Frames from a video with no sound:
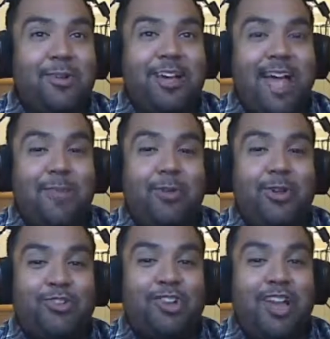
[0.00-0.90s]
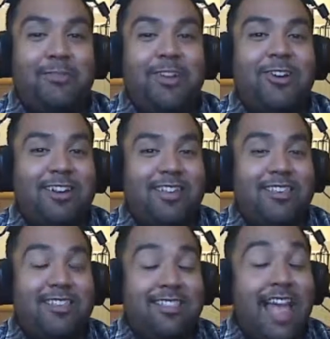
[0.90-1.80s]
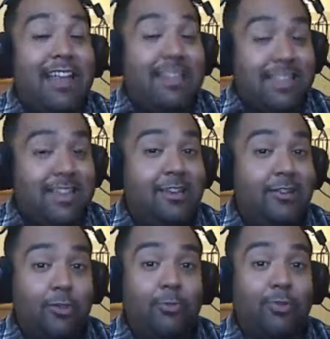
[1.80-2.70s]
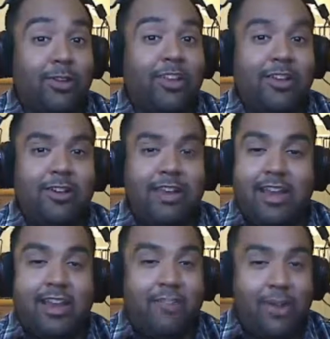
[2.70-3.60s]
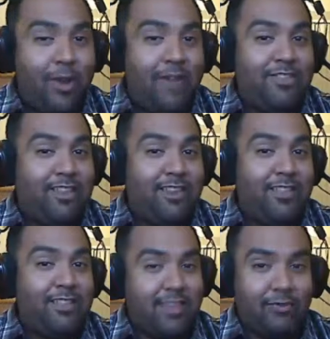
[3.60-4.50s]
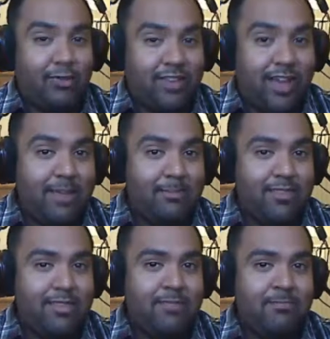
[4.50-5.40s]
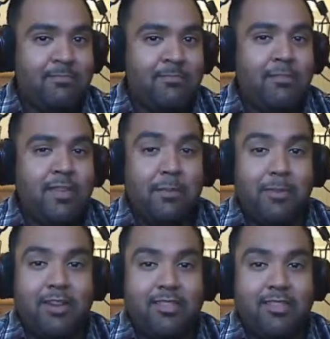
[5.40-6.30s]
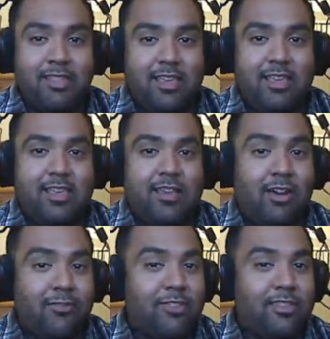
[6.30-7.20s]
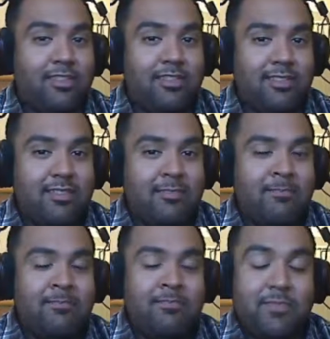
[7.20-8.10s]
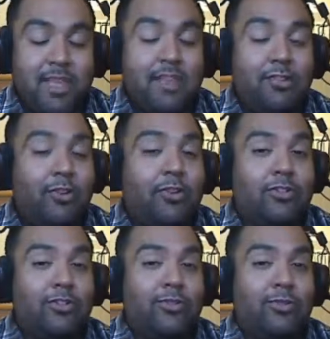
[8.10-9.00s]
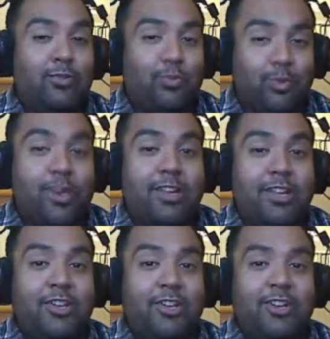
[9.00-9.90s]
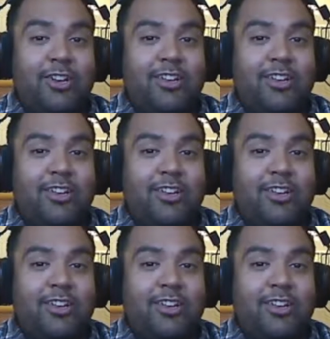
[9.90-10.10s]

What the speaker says: I will chime in on this. That did look really good, and even though I've seen it several times amongst the conferences, it looked really good.